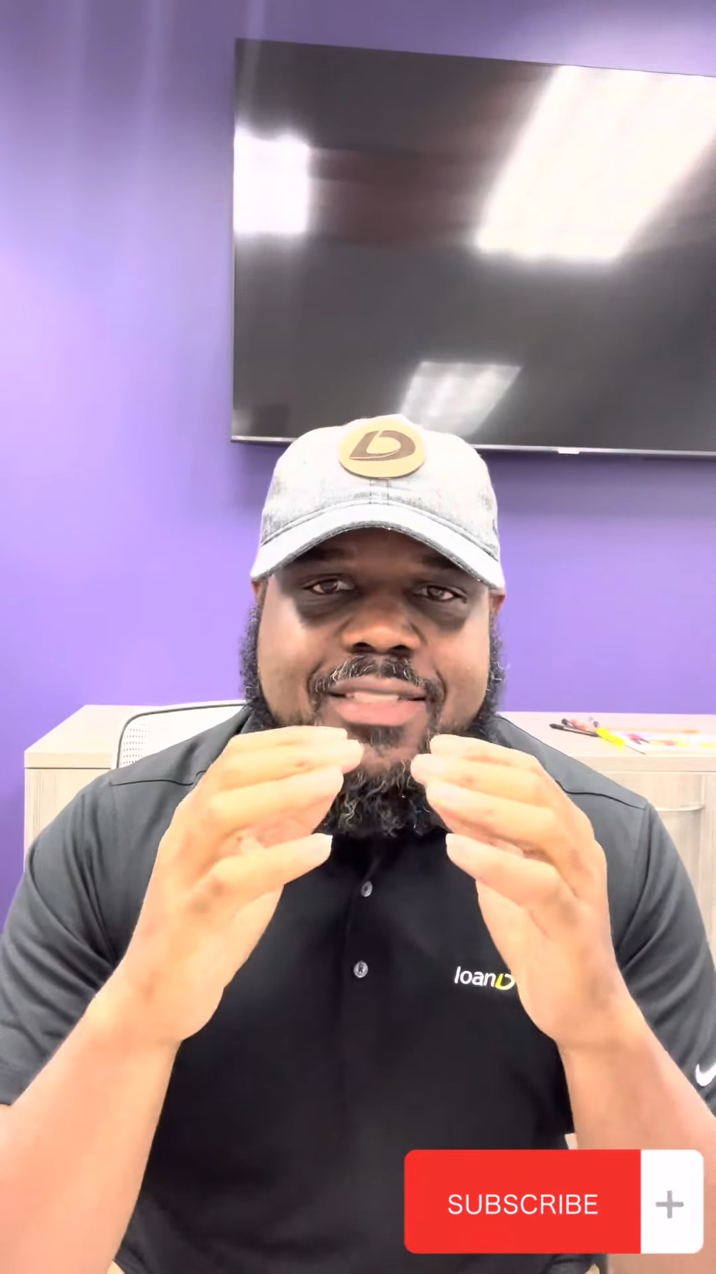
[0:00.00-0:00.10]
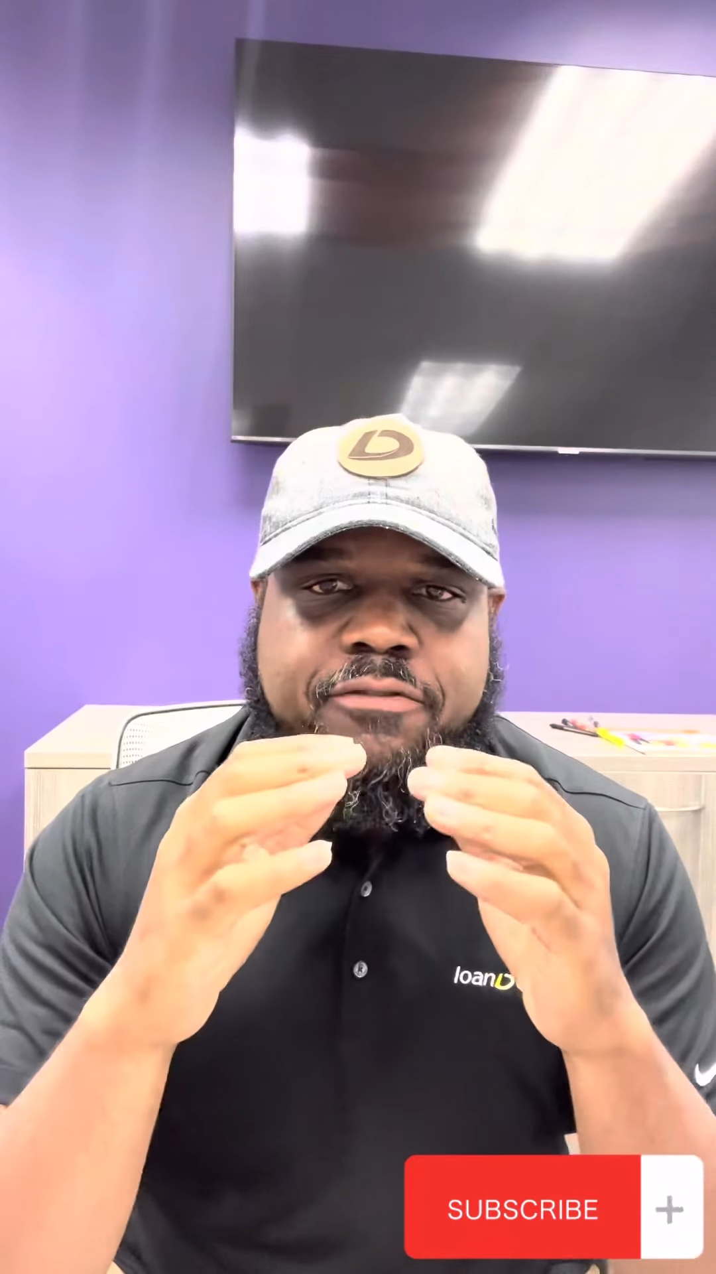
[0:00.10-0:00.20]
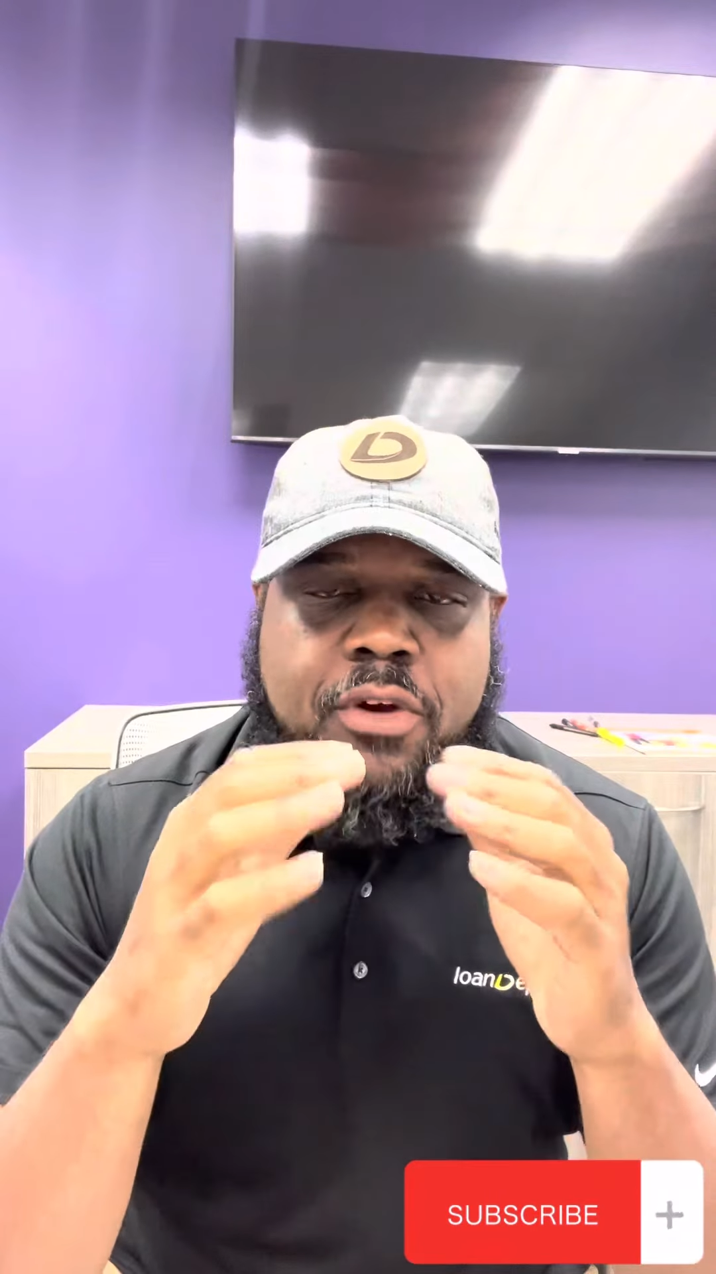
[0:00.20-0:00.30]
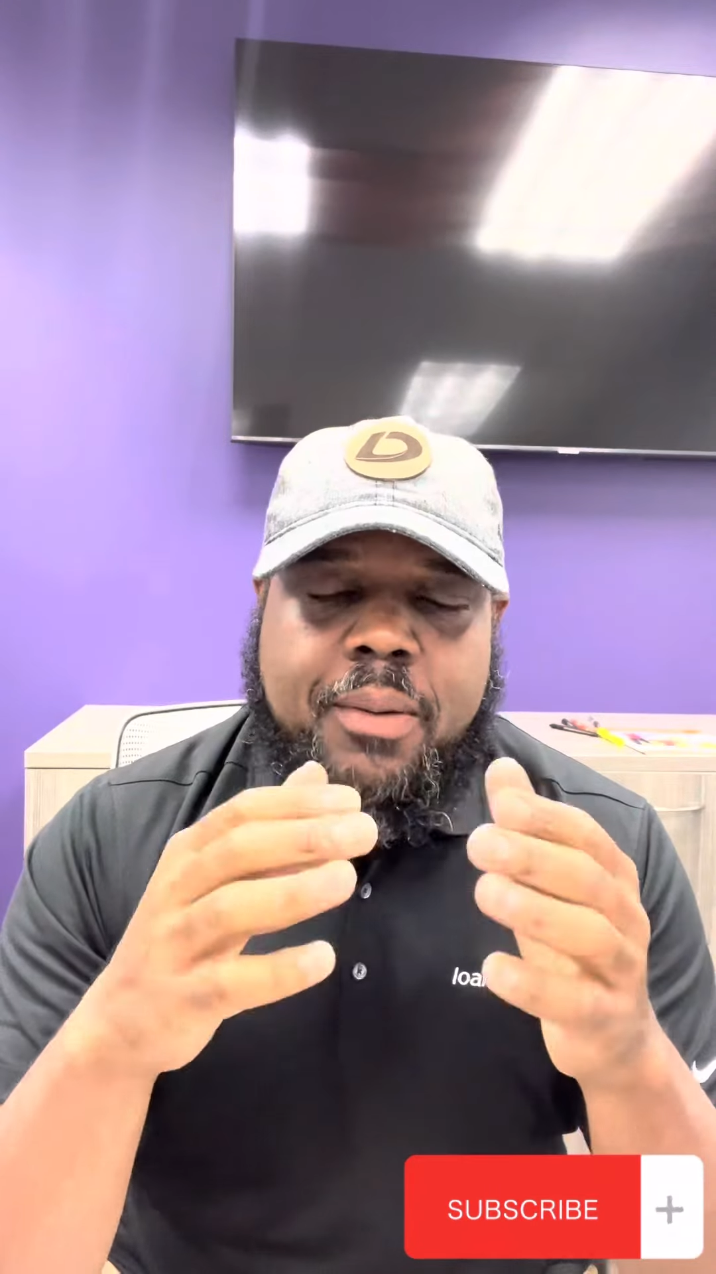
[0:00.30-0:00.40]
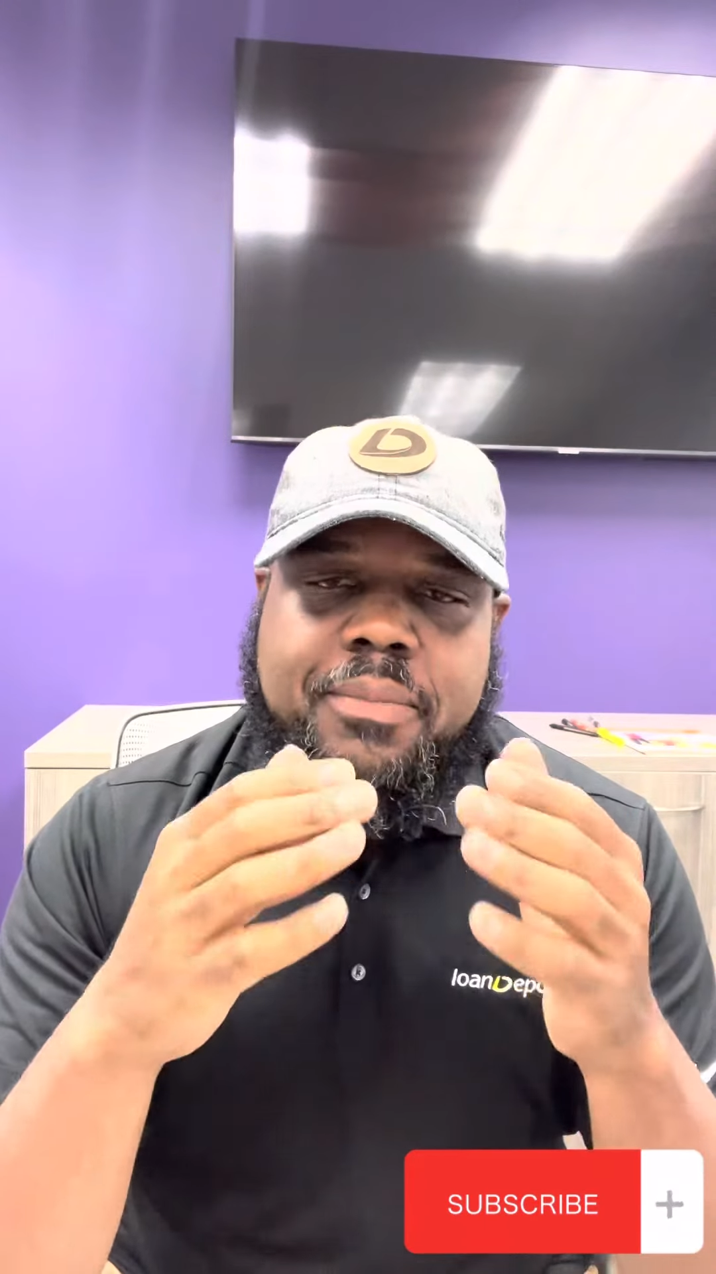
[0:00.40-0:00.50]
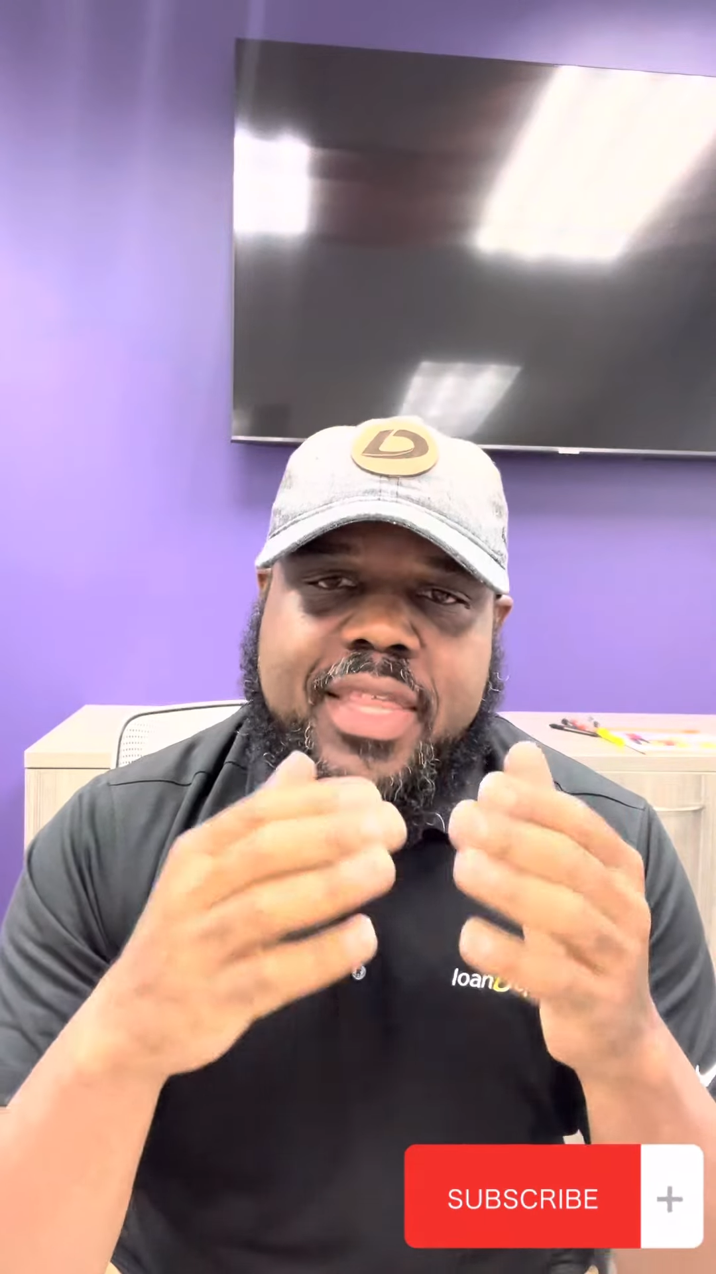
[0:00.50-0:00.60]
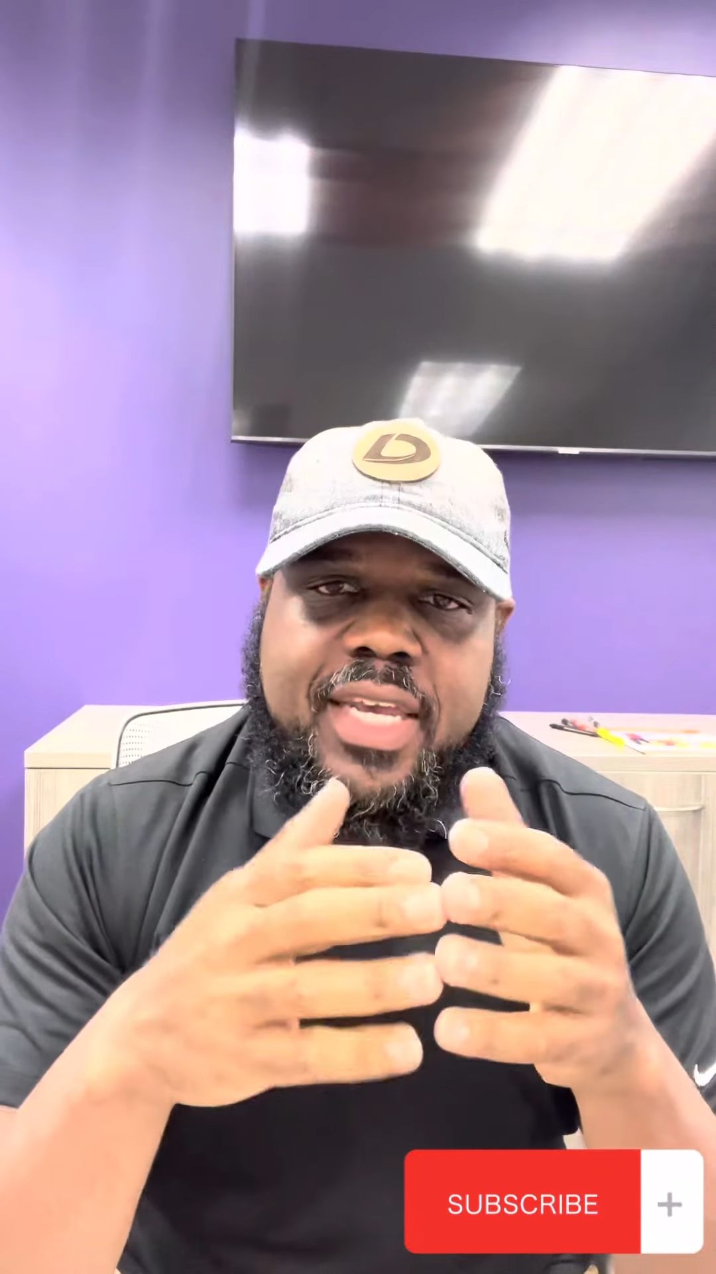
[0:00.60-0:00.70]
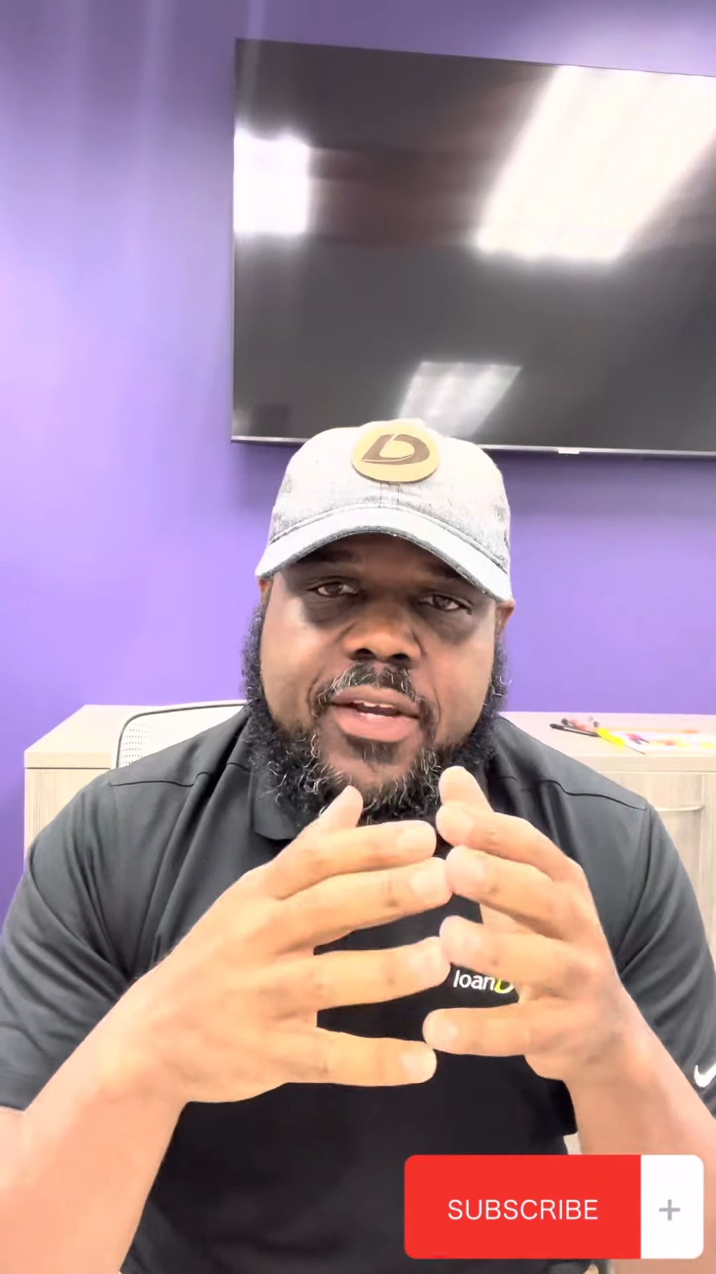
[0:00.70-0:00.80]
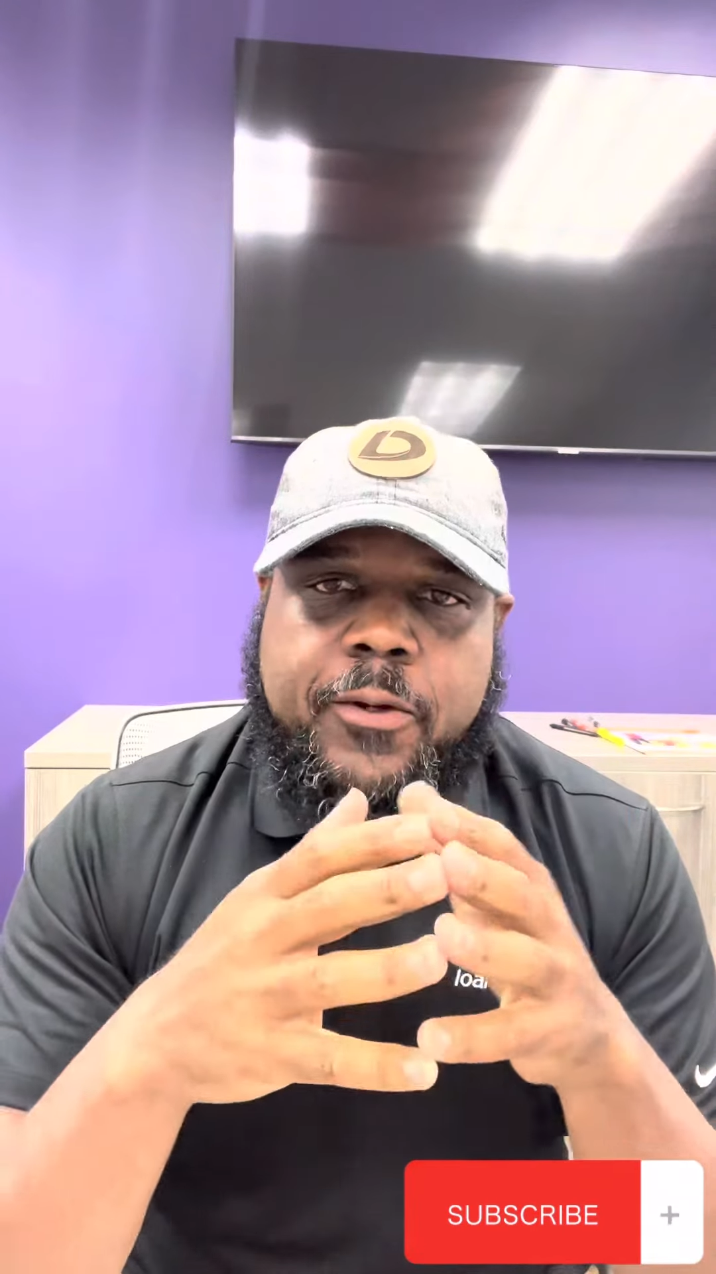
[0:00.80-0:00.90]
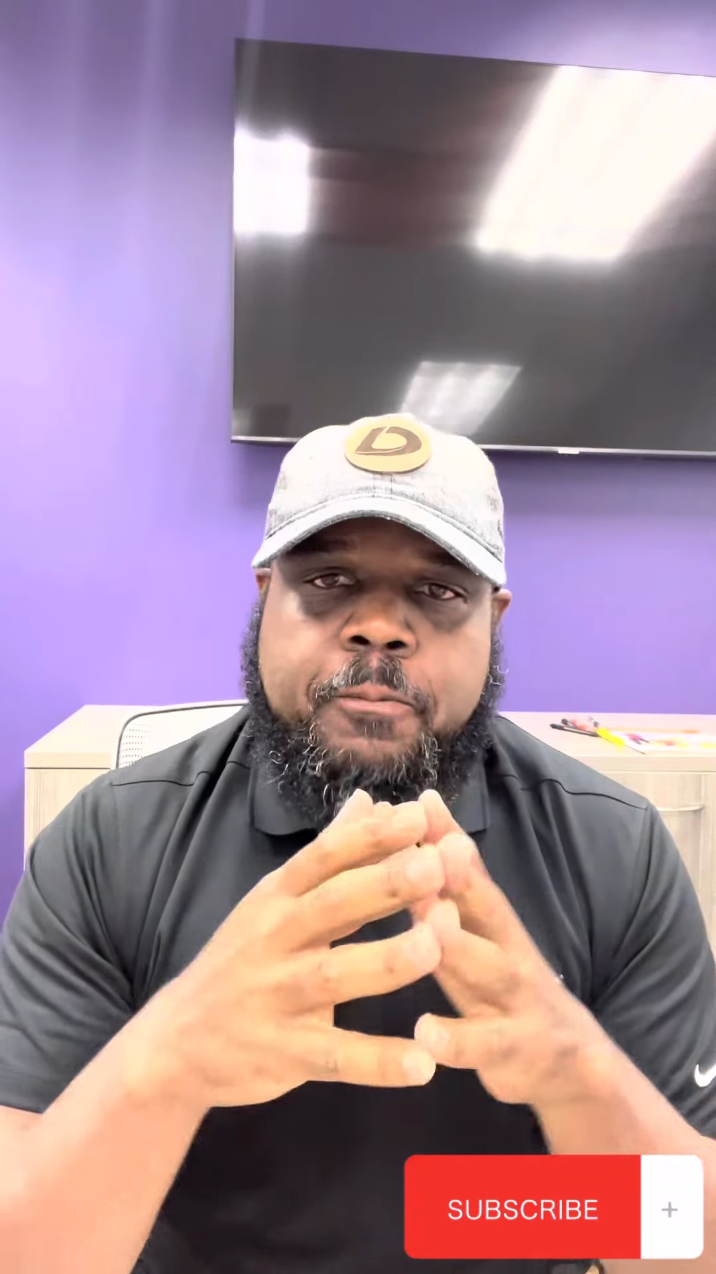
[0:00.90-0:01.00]
from
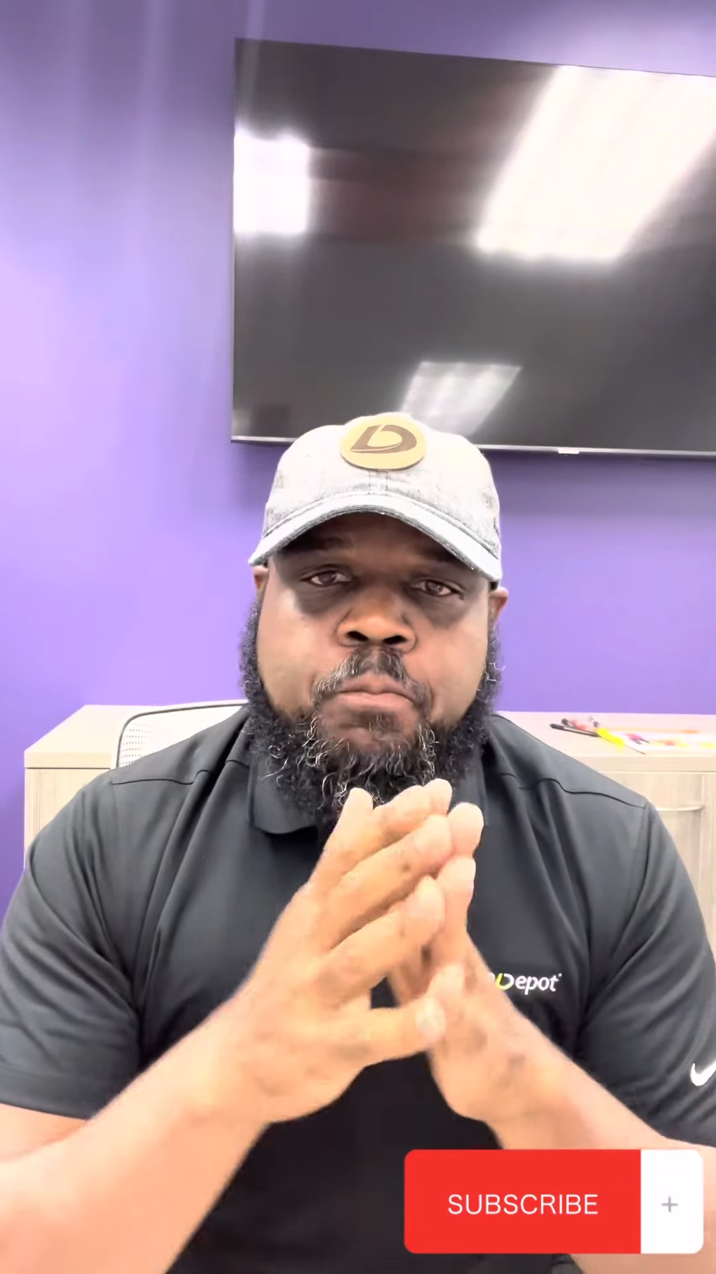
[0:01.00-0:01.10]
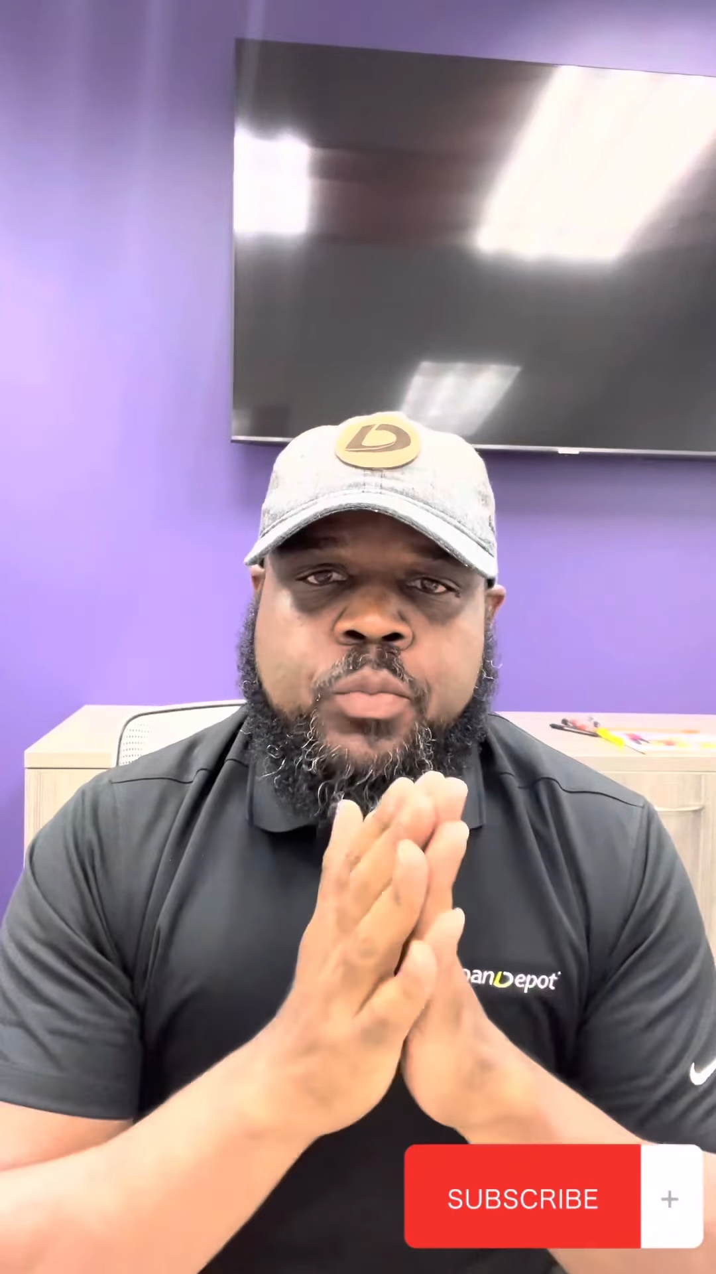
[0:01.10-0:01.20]
there,